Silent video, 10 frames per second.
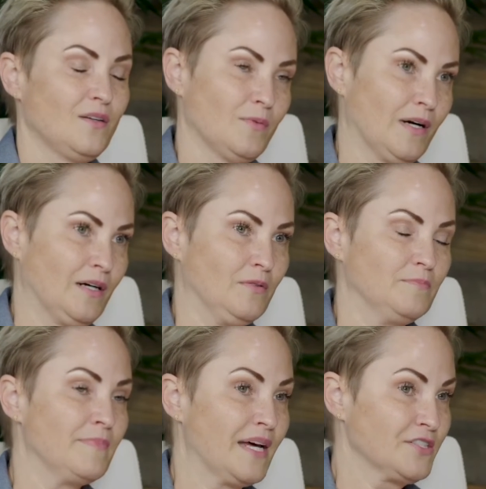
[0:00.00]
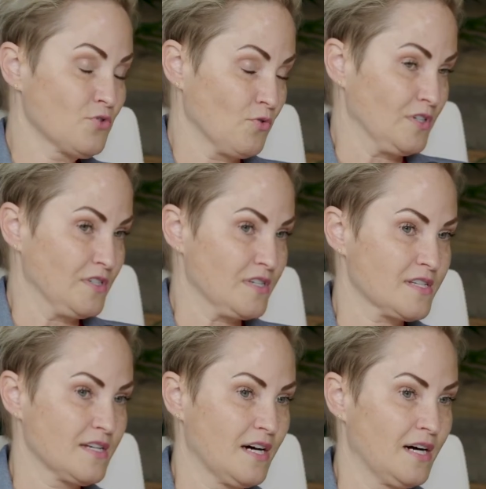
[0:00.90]
Wow,
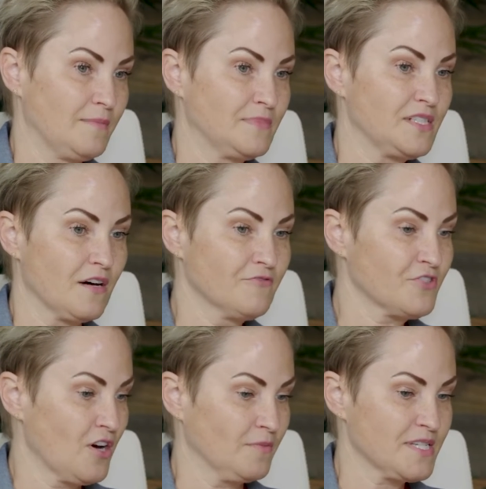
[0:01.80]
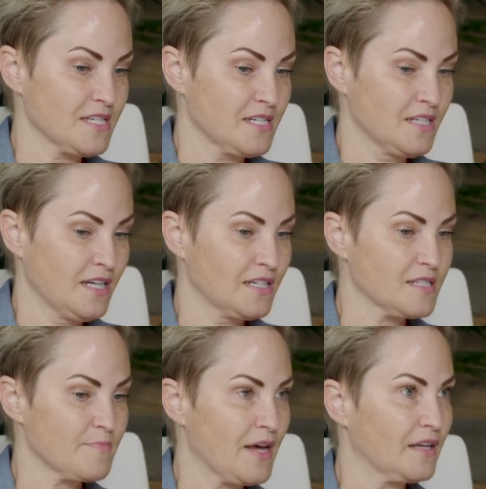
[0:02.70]
mentors. Duff Thompson has
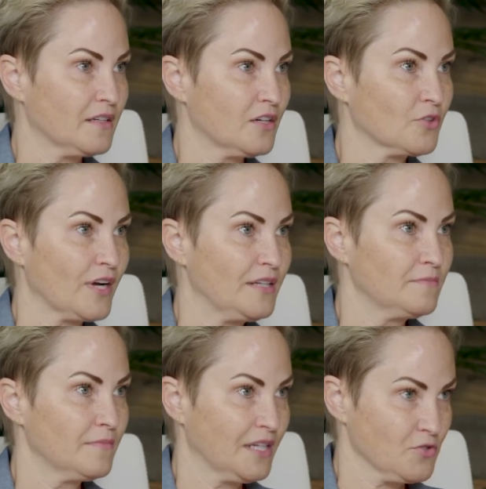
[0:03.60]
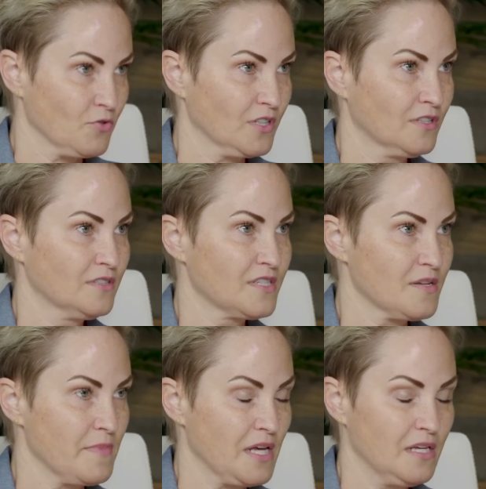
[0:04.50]
been a great mentor to
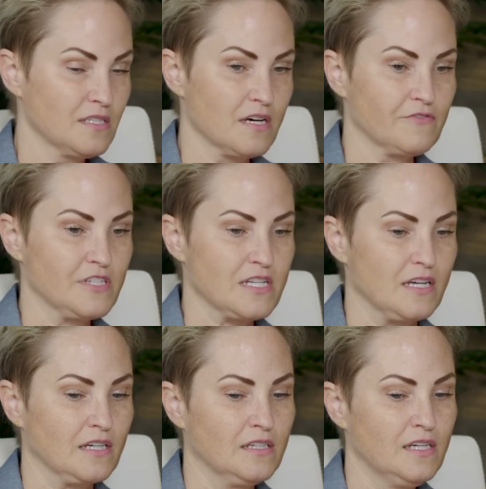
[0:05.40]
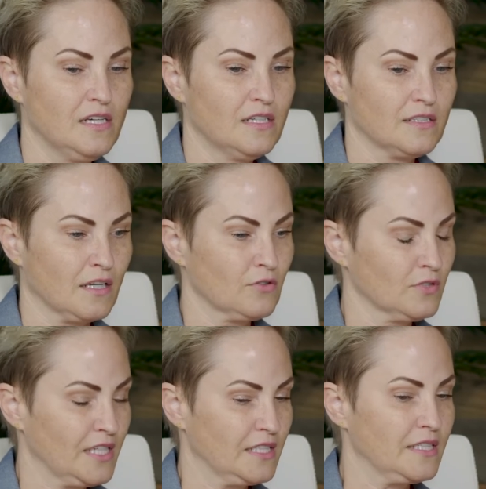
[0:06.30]
me. Duff is not
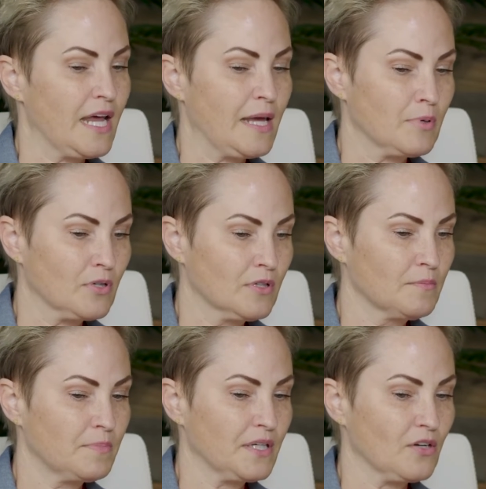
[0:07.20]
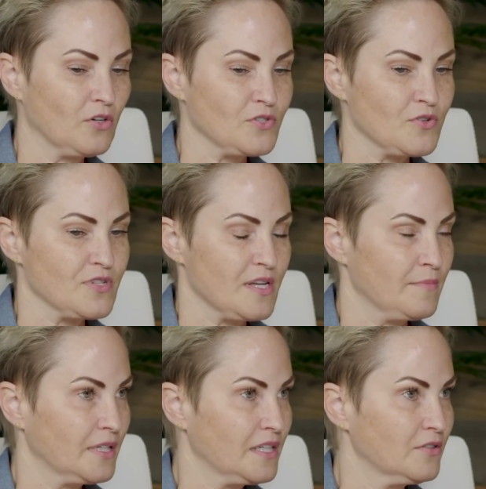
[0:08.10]
only a neighbor, but also
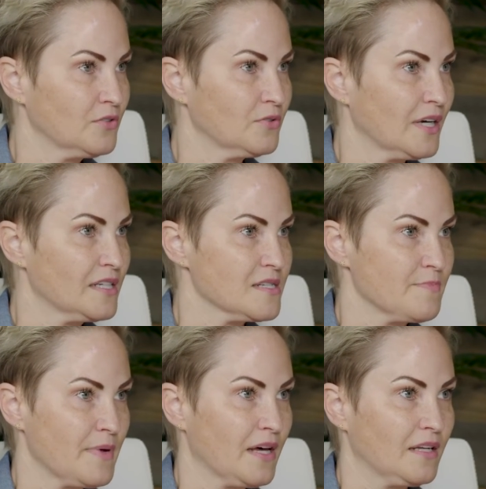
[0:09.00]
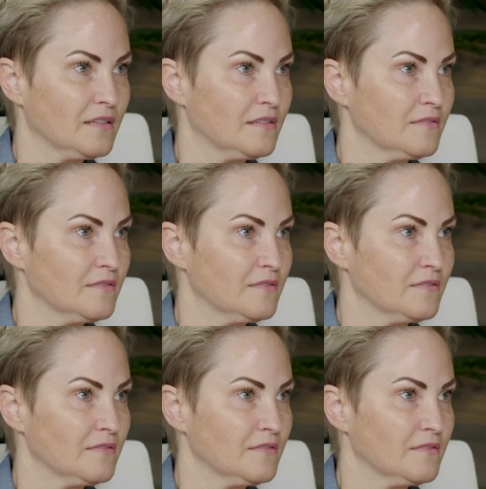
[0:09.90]
somebody who has been